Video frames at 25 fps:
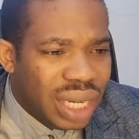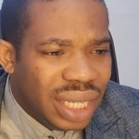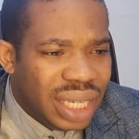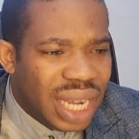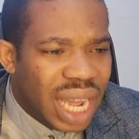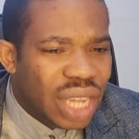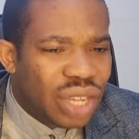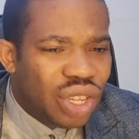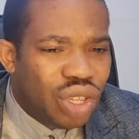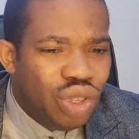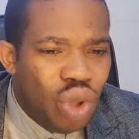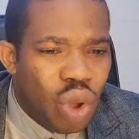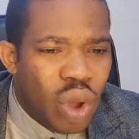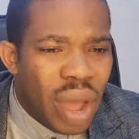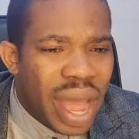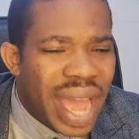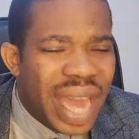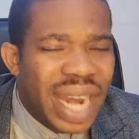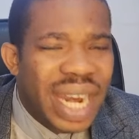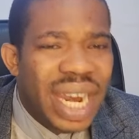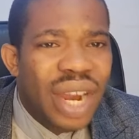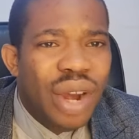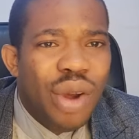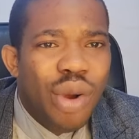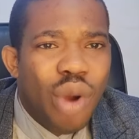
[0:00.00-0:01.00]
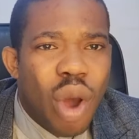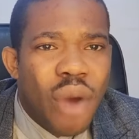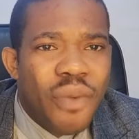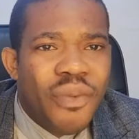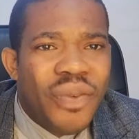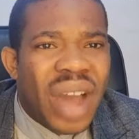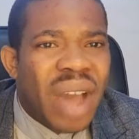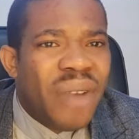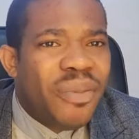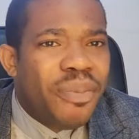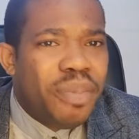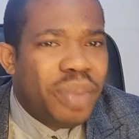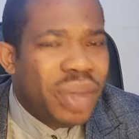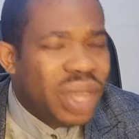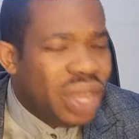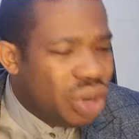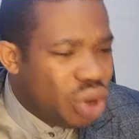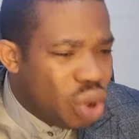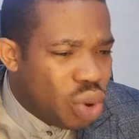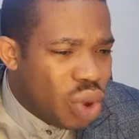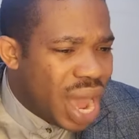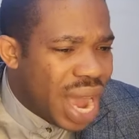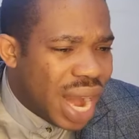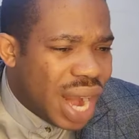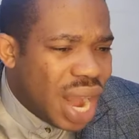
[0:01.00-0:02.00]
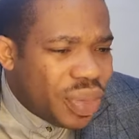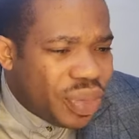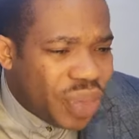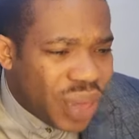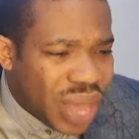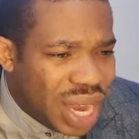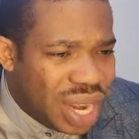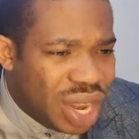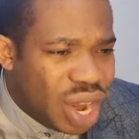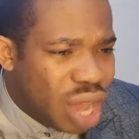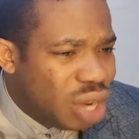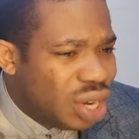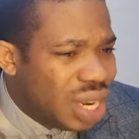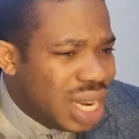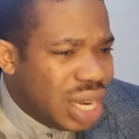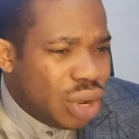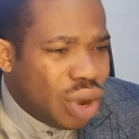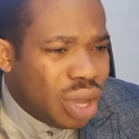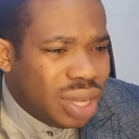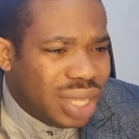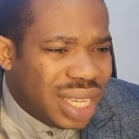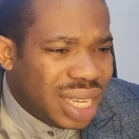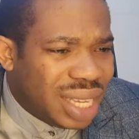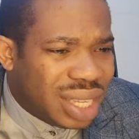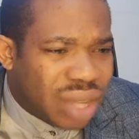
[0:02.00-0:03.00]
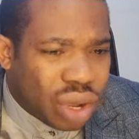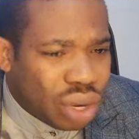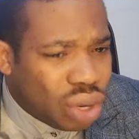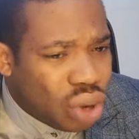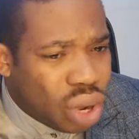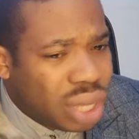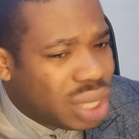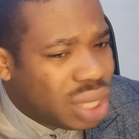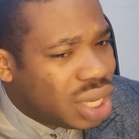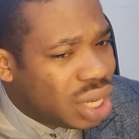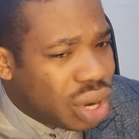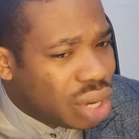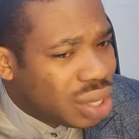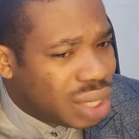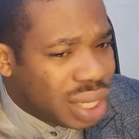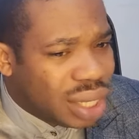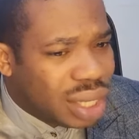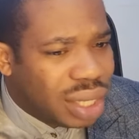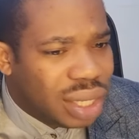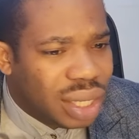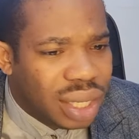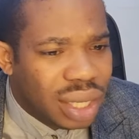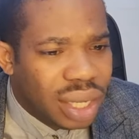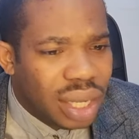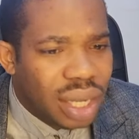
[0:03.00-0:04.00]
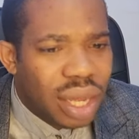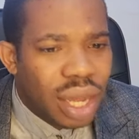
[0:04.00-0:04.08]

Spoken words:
There's no any love, you know, anything, nothing.